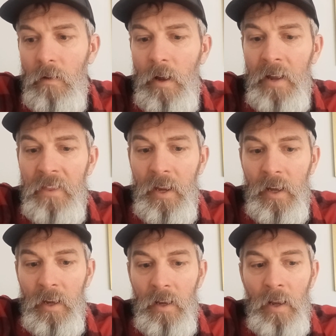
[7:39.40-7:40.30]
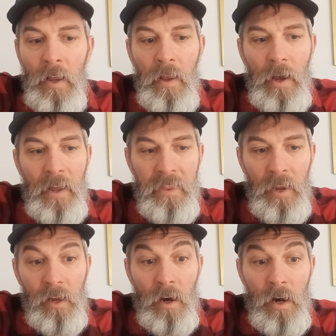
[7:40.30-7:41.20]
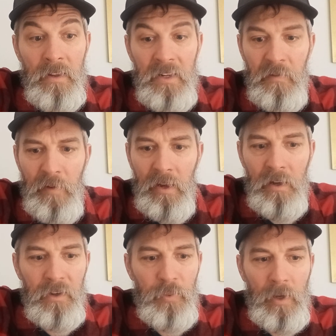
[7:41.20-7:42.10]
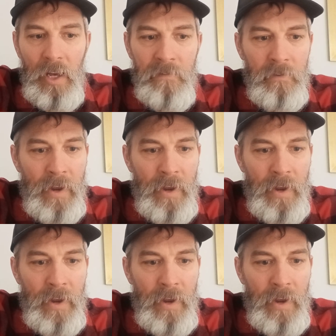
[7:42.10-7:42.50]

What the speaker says: I think it, I think all these figures were given,